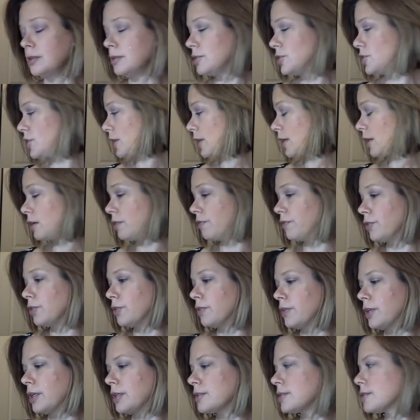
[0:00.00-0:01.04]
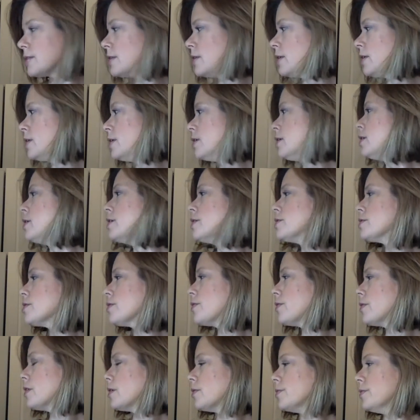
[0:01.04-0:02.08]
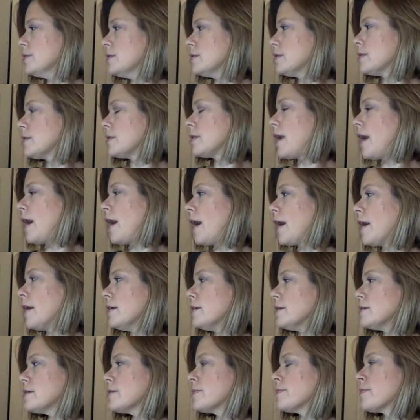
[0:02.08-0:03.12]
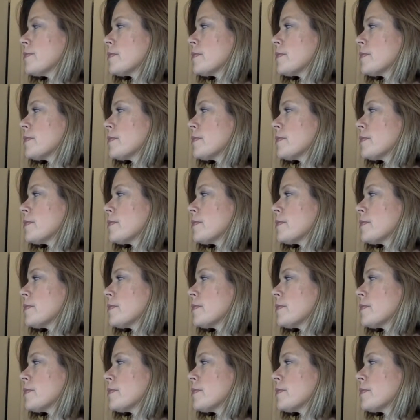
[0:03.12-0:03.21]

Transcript: check out a few of these. So there was that.